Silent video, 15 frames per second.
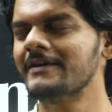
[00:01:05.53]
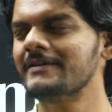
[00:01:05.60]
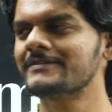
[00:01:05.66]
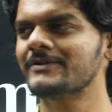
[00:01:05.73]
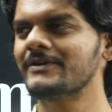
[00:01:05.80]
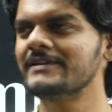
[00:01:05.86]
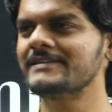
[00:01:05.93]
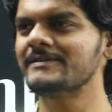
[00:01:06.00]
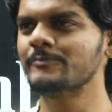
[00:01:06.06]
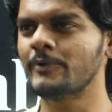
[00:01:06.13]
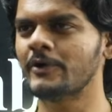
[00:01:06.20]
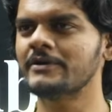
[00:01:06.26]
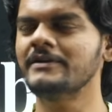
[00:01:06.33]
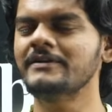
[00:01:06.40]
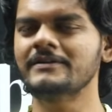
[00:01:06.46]
So it is
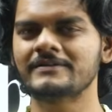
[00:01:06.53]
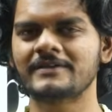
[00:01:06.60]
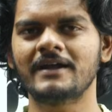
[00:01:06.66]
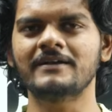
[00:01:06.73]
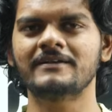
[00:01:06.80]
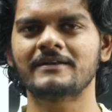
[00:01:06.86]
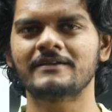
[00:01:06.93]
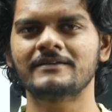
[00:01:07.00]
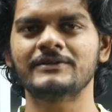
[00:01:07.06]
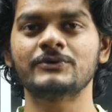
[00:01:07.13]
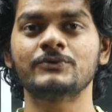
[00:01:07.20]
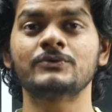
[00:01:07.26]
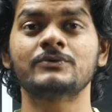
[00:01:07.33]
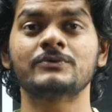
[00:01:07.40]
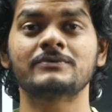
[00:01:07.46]
important that
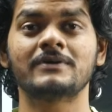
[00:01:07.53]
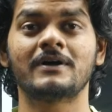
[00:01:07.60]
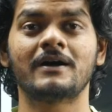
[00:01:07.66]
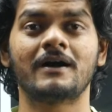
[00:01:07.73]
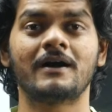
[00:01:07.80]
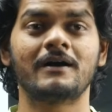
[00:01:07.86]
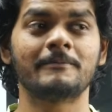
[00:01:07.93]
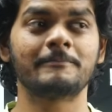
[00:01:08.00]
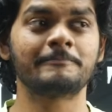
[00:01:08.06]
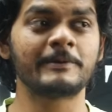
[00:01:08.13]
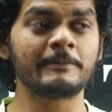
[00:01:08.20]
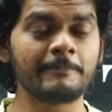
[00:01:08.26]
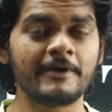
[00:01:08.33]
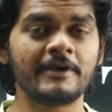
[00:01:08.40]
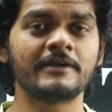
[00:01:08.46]
you
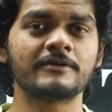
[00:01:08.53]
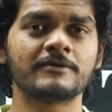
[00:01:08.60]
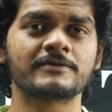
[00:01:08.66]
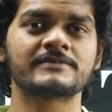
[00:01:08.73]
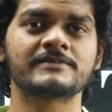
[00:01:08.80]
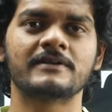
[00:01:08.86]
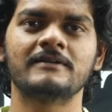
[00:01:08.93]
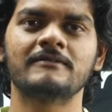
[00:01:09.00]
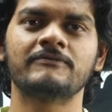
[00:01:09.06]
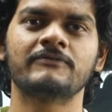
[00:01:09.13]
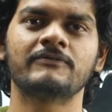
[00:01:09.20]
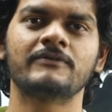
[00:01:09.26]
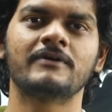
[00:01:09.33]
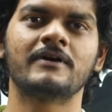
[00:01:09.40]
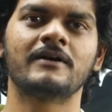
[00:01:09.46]
prepare yourself
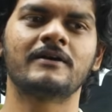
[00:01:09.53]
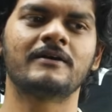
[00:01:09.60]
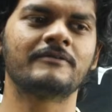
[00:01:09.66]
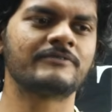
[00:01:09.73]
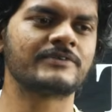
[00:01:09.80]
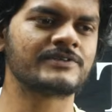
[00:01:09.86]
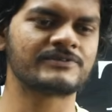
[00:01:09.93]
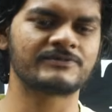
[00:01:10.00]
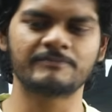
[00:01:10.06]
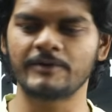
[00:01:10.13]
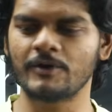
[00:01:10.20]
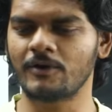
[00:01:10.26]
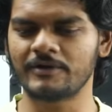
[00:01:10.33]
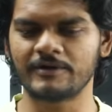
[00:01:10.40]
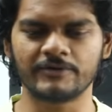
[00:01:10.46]
which is
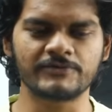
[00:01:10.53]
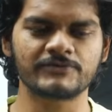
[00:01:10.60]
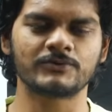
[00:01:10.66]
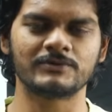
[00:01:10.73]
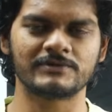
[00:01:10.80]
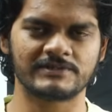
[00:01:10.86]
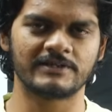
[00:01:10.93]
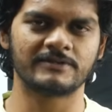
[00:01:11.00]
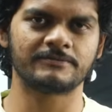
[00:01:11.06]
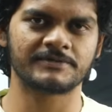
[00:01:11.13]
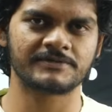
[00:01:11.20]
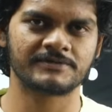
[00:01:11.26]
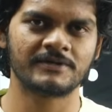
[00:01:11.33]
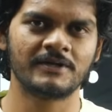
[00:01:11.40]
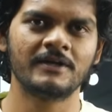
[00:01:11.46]
beyond your school
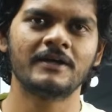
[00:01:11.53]
syllabus.